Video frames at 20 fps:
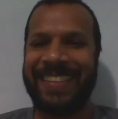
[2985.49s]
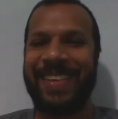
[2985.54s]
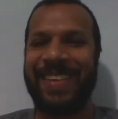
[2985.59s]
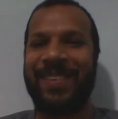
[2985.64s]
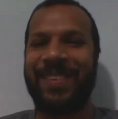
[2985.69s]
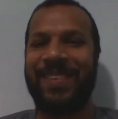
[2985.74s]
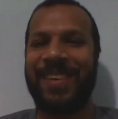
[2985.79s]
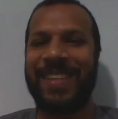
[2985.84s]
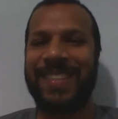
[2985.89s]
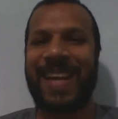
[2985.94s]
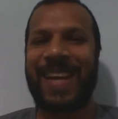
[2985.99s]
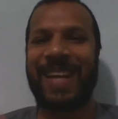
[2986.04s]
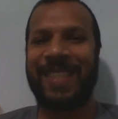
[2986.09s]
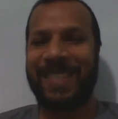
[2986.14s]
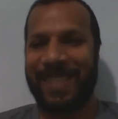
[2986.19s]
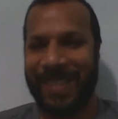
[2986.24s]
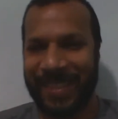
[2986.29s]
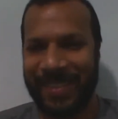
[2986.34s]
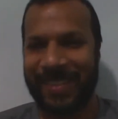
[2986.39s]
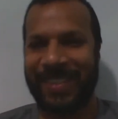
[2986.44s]
Goodwill is
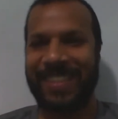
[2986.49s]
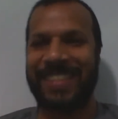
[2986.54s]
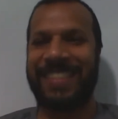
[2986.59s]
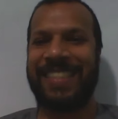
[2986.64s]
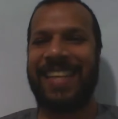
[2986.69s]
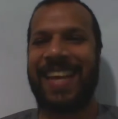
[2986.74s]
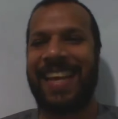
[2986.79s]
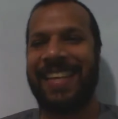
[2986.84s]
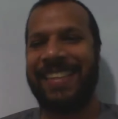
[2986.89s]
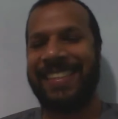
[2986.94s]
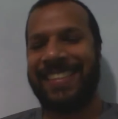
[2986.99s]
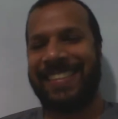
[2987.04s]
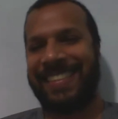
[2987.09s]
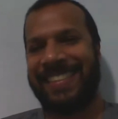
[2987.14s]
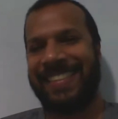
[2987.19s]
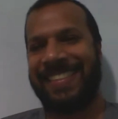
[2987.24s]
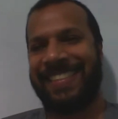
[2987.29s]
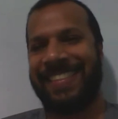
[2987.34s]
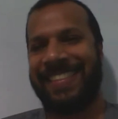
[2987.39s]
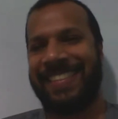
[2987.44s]
actually on the slides.
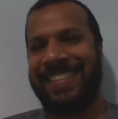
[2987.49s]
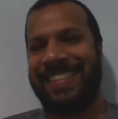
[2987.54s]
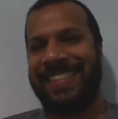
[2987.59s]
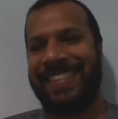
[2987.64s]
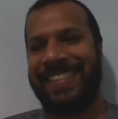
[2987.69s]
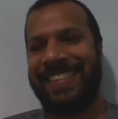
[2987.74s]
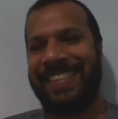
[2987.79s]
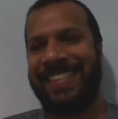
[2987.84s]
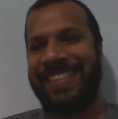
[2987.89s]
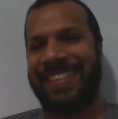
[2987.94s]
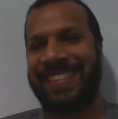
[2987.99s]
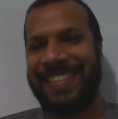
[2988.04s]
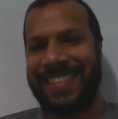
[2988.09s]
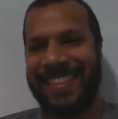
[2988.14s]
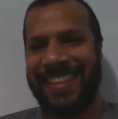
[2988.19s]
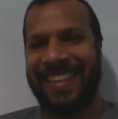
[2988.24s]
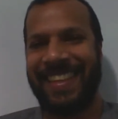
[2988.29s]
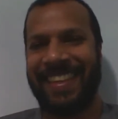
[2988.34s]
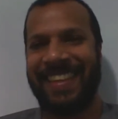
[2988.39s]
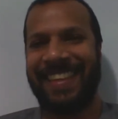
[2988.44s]
You
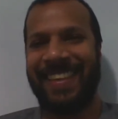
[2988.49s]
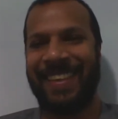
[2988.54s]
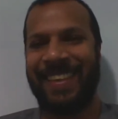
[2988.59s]
see?